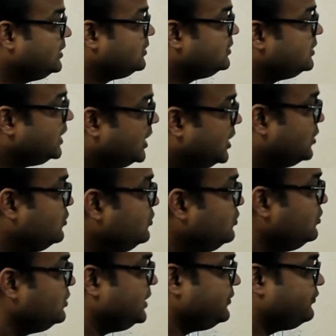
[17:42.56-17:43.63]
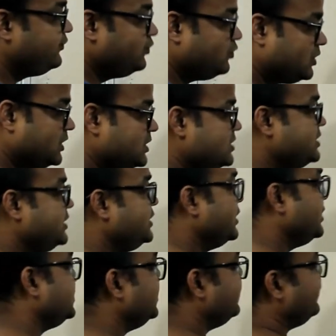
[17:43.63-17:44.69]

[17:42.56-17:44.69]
Now, if you consider the